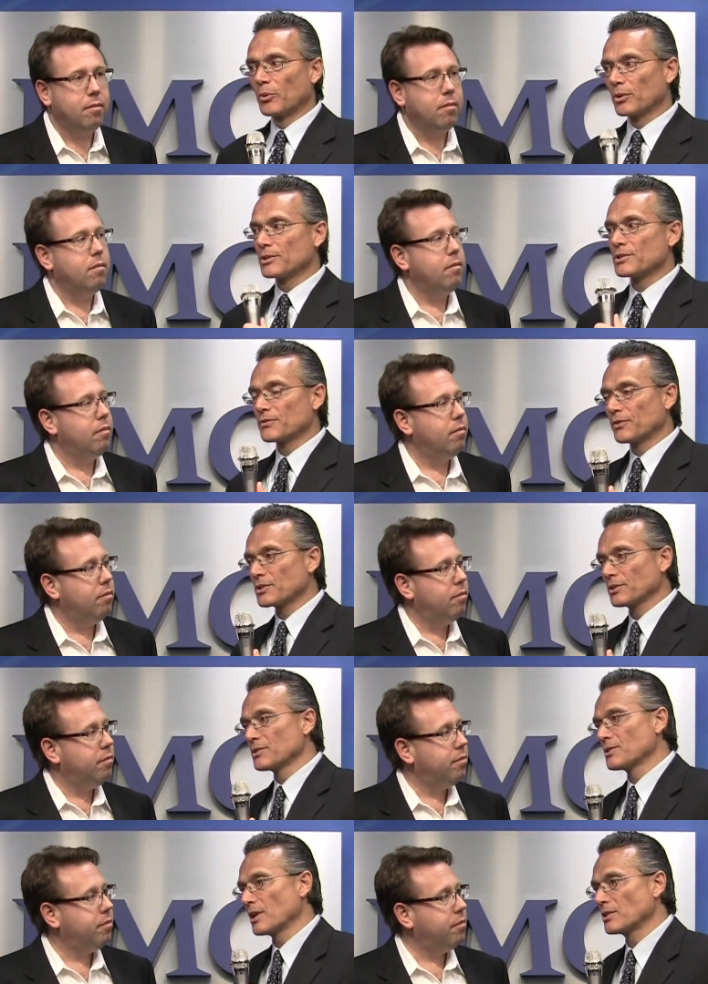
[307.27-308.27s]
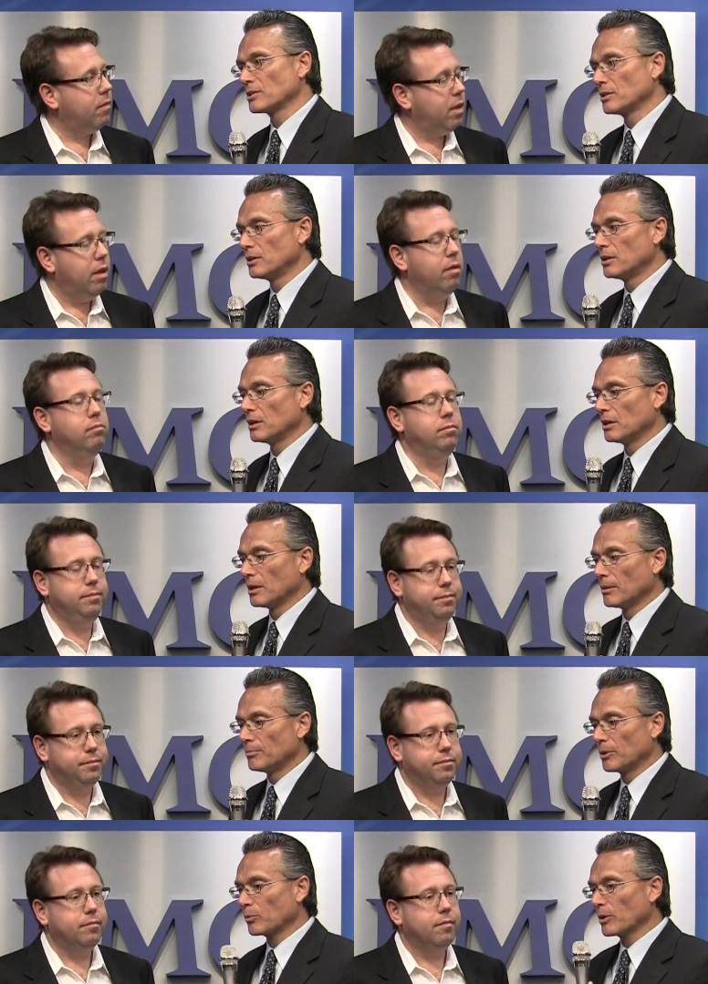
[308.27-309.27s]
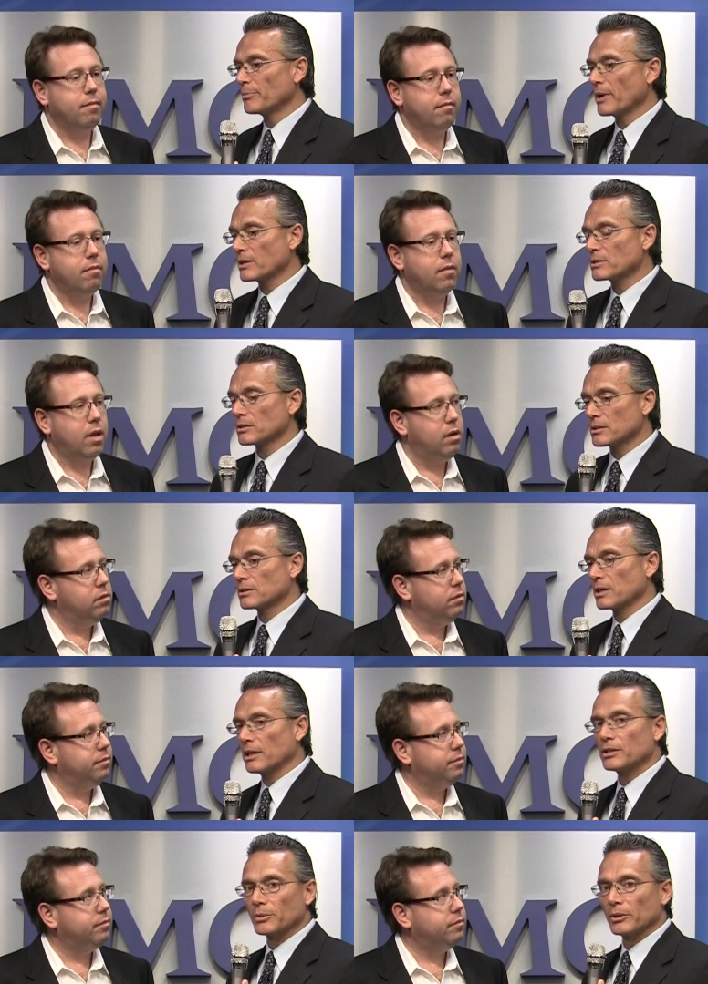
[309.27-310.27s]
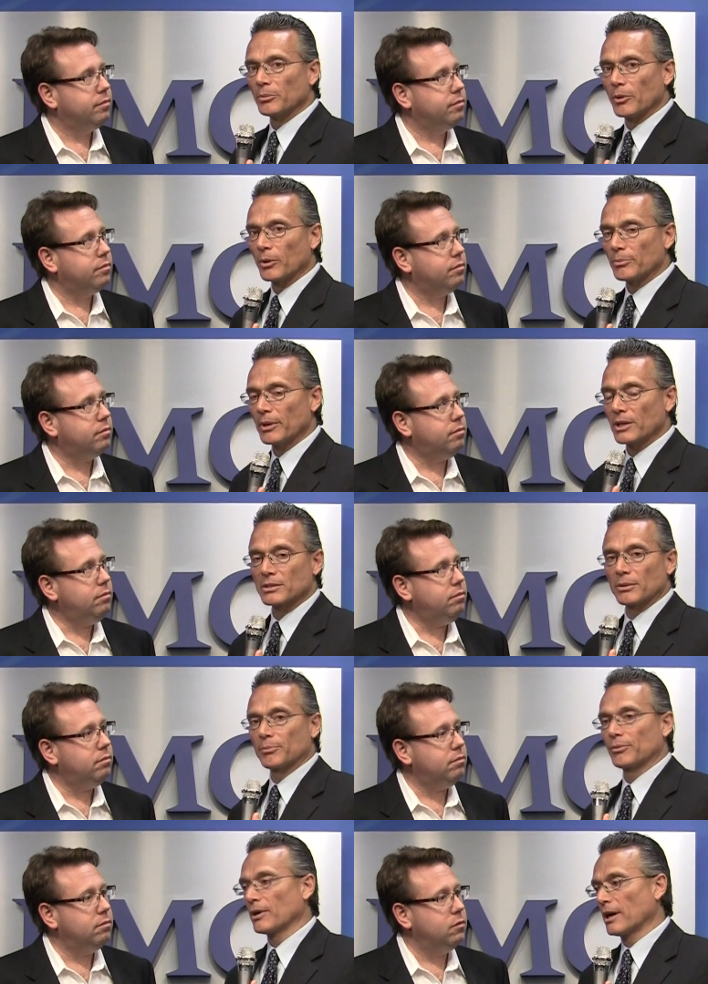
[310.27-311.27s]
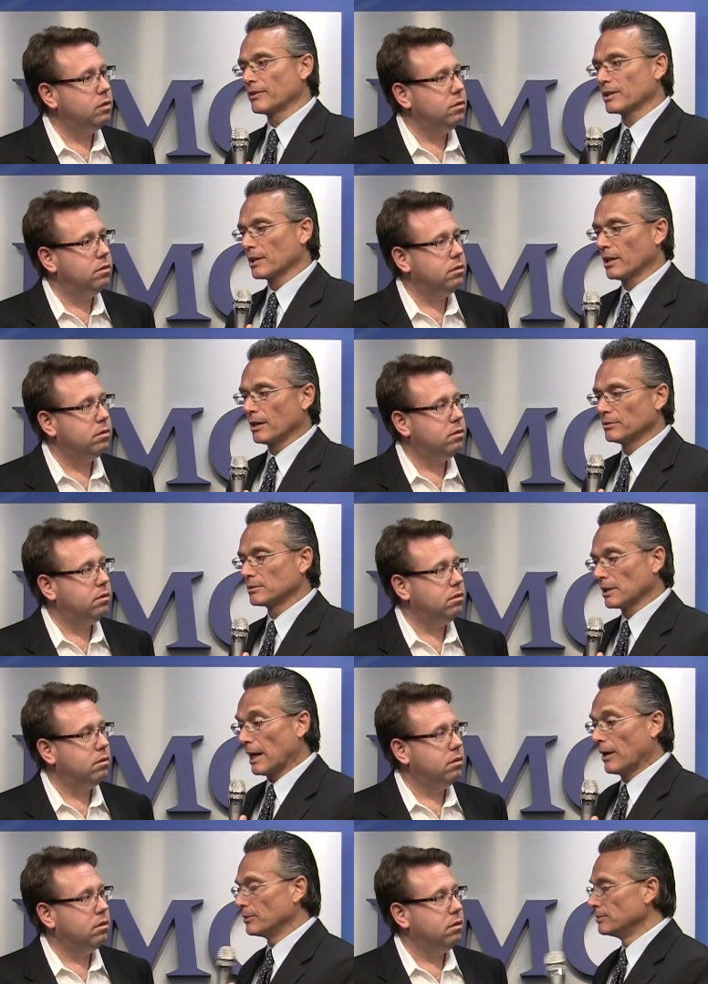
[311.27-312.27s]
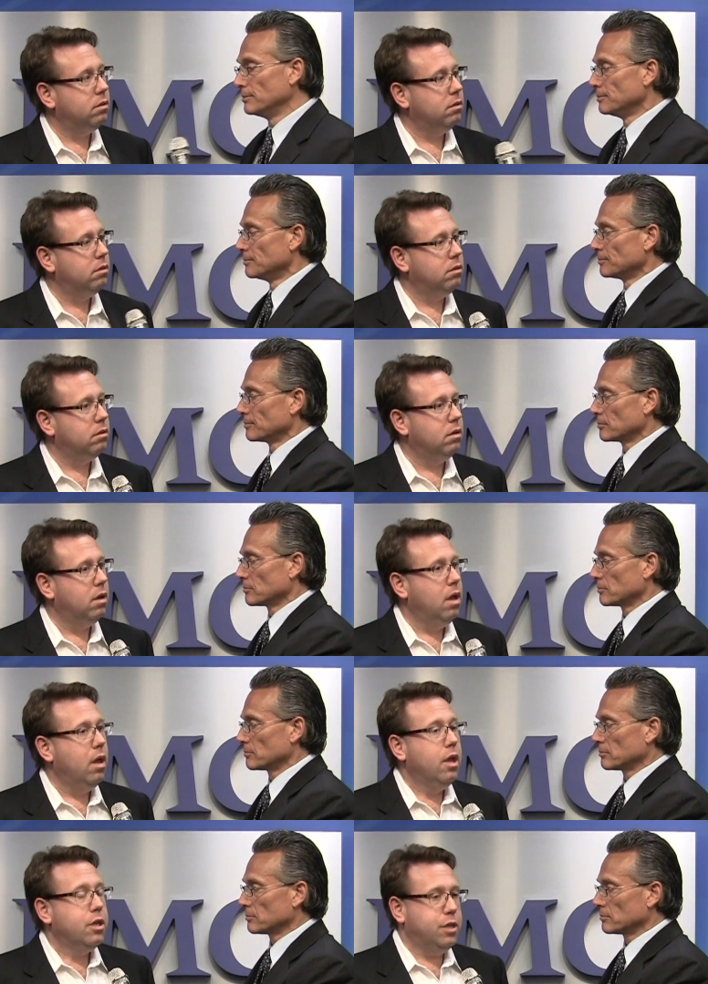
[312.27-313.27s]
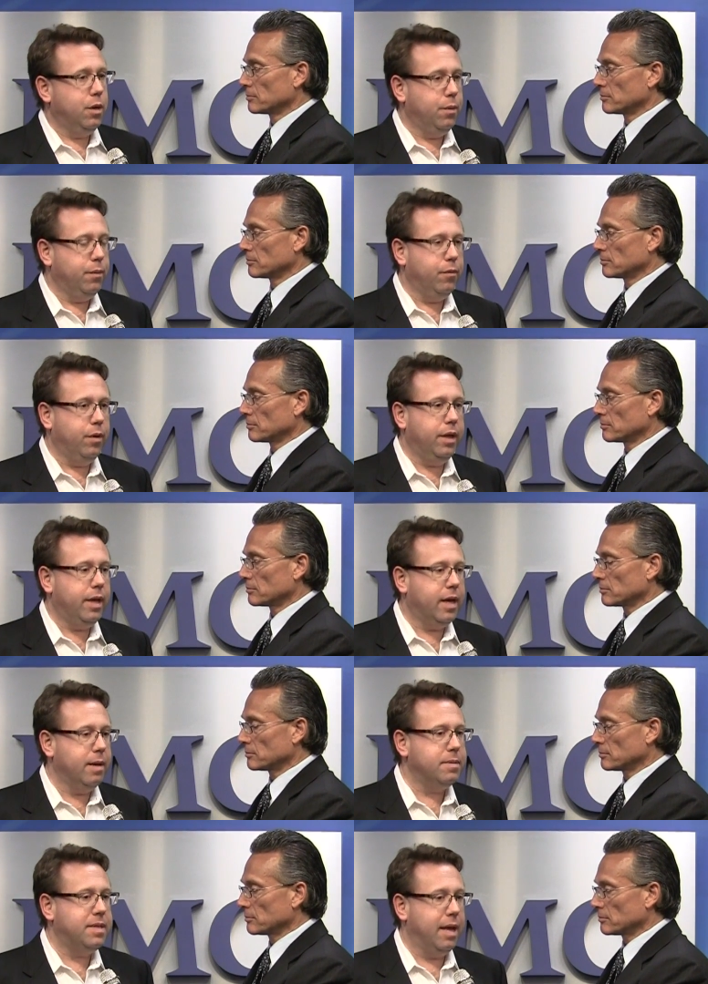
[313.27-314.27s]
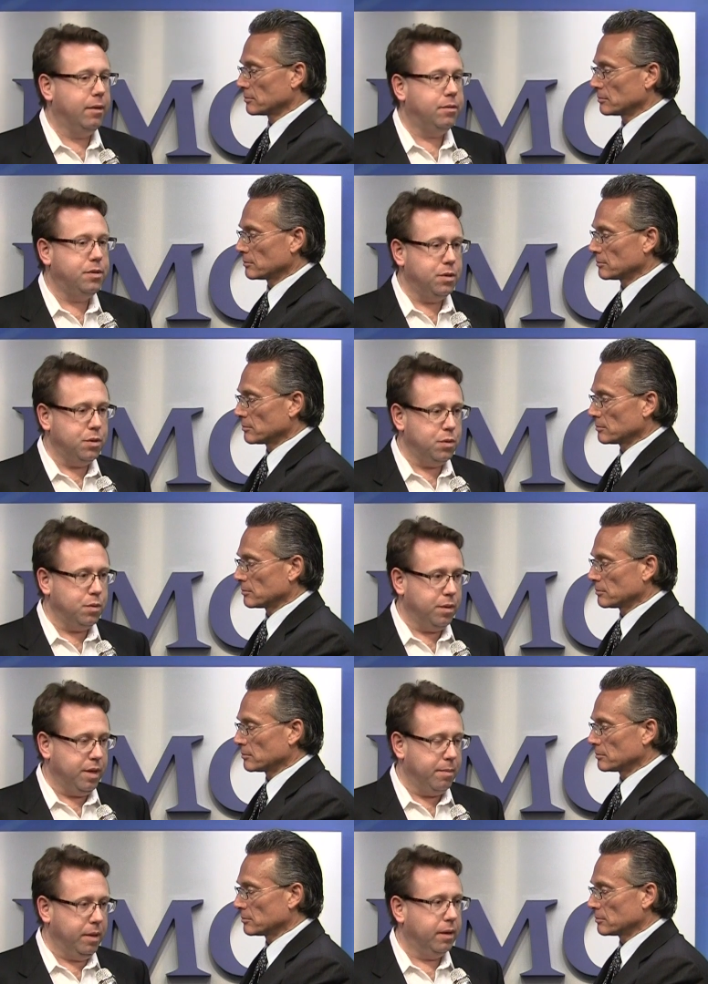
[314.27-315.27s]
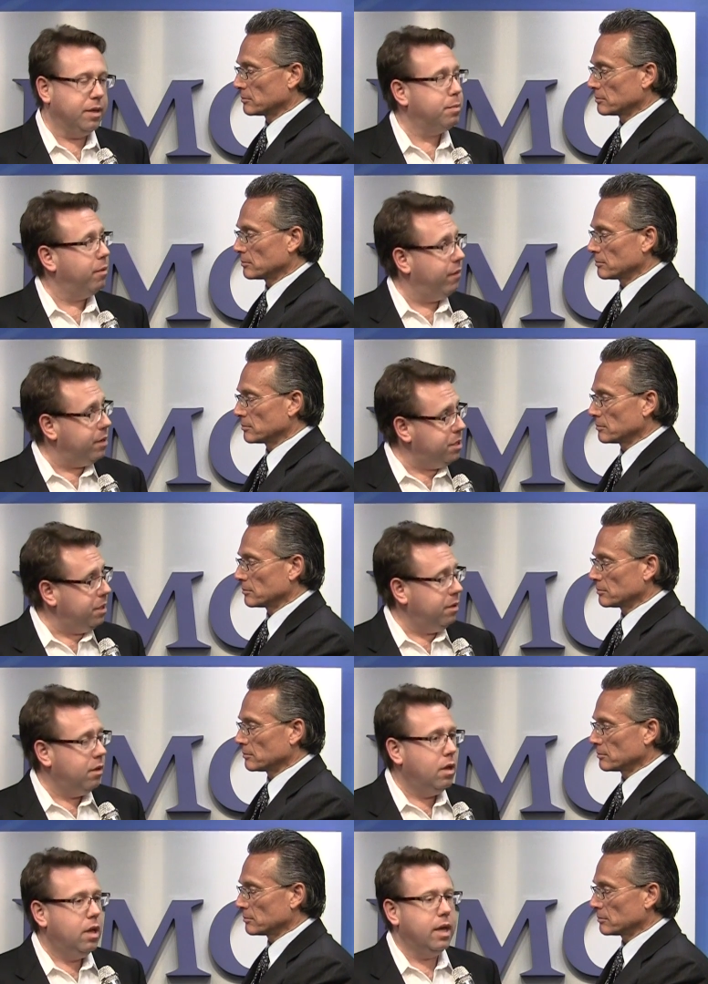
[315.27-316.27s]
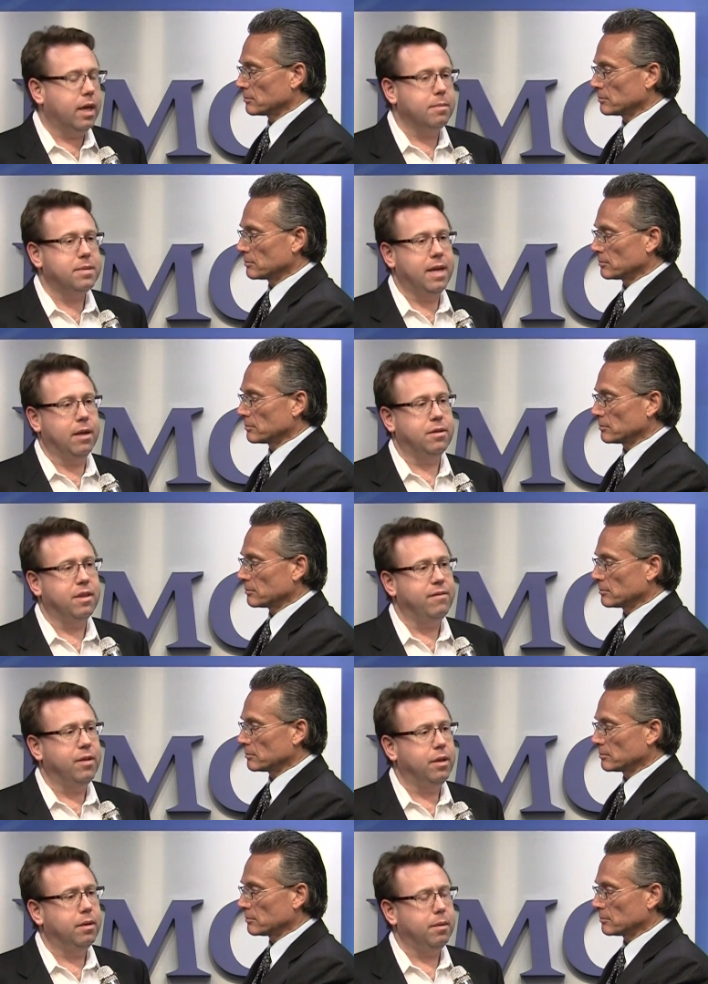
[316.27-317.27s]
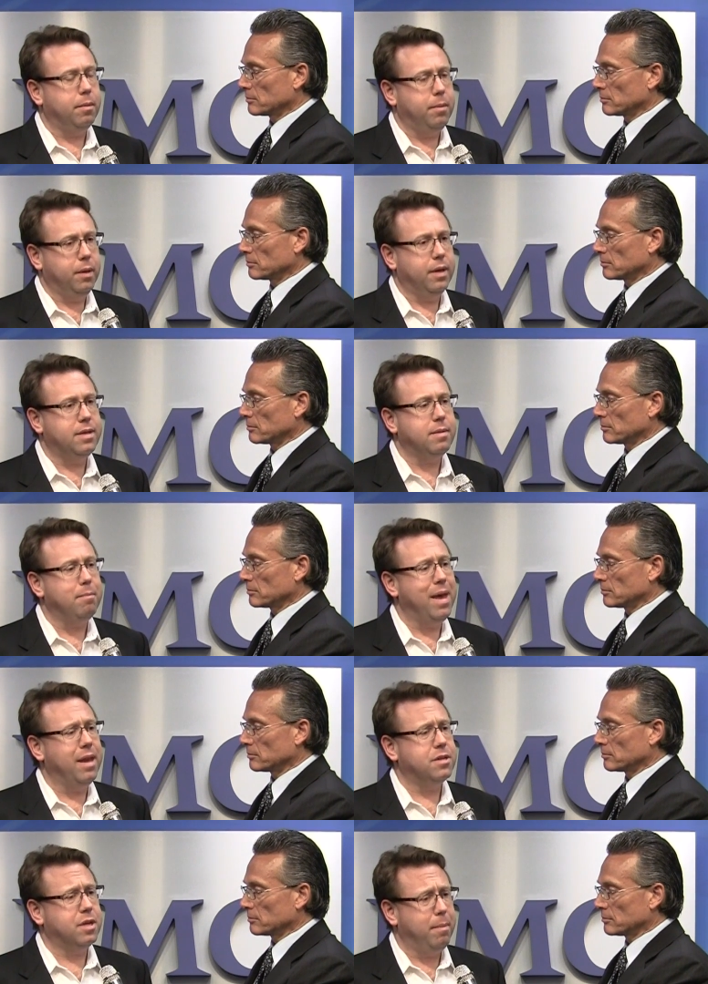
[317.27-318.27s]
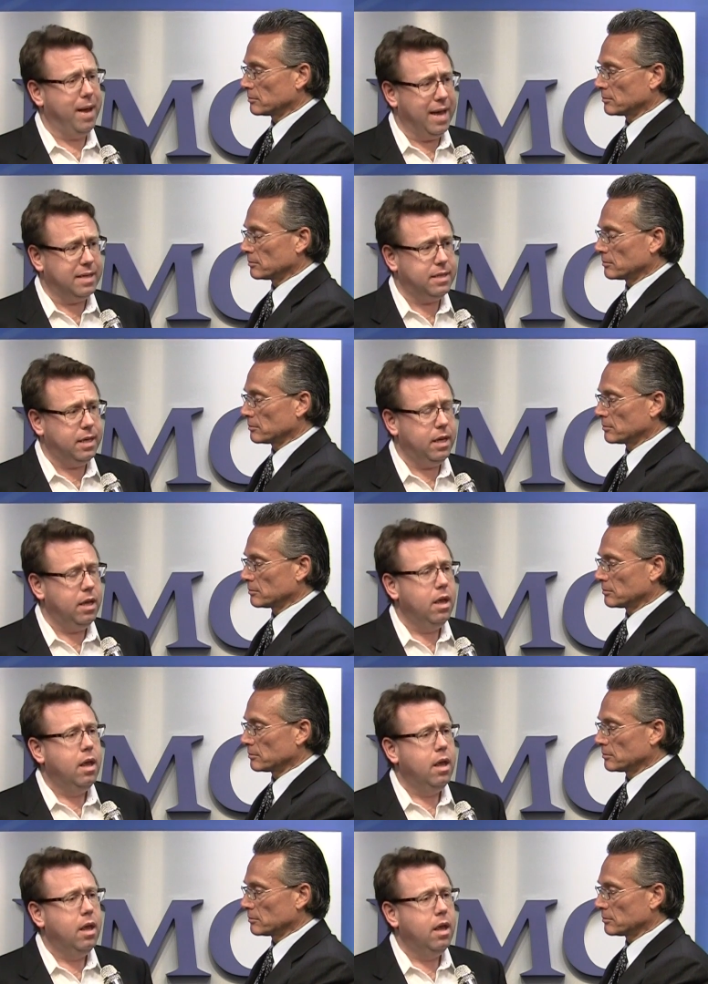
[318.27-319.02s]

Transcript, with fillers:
Speaker 1: more than just virtualization, but what makes, let's dig into it a little bit, what makes the private cloud cloud?
Speaker 2: So really it comes down to the ability to provision, it comes down to the ability to manage capacity,